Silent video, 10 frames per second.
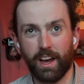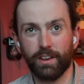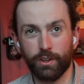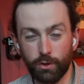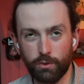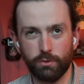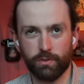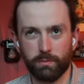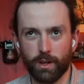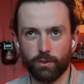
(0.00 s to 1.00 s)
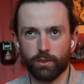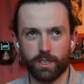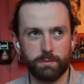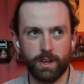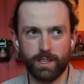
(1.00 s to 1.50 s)
I know from my own
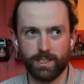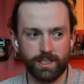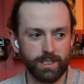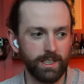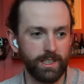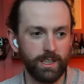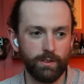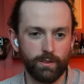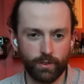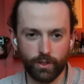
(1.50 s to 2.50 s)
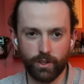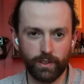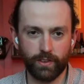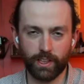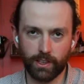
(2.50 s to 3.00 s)
experiences, from doing the
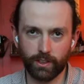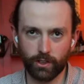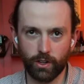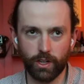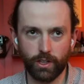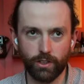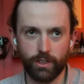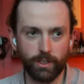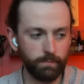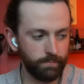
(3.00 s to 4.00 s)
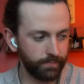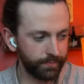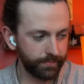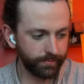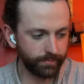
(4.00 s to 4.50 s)
thing that they're currently doing,
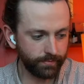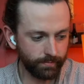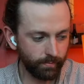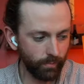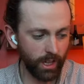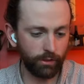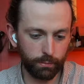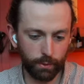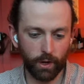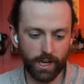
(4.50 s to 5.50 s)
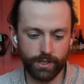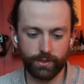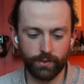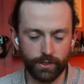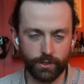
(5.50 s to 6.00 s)
it would be wise for
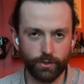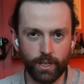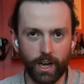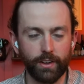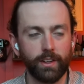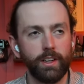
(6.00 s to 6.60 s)
them to do that.